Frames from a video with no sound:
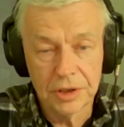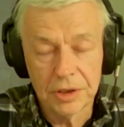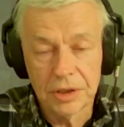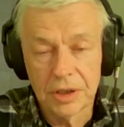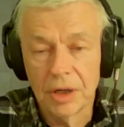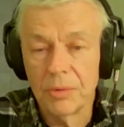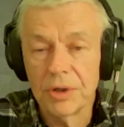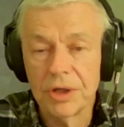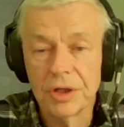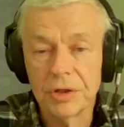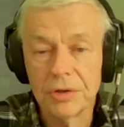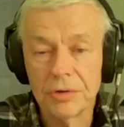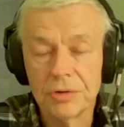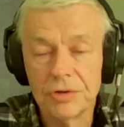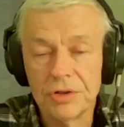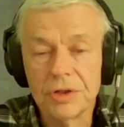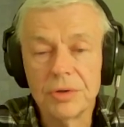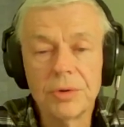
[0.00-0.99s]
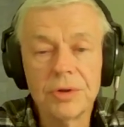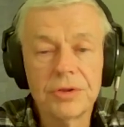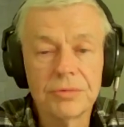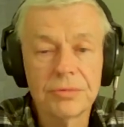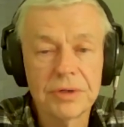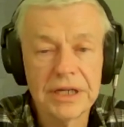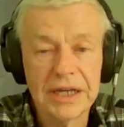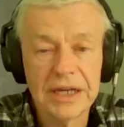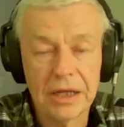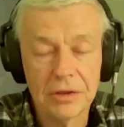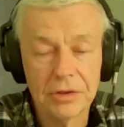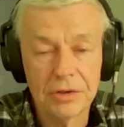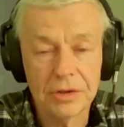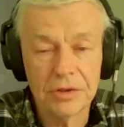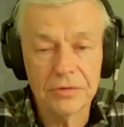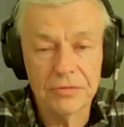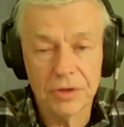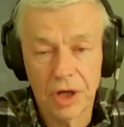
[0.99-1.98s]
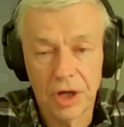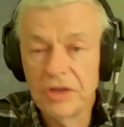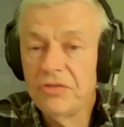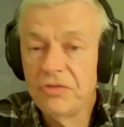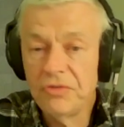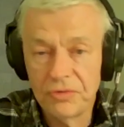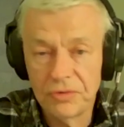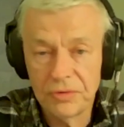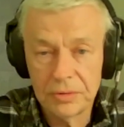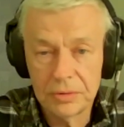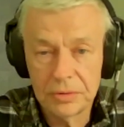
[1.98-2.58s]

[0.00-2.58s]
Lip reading: Now, we can either deal with the reality of life,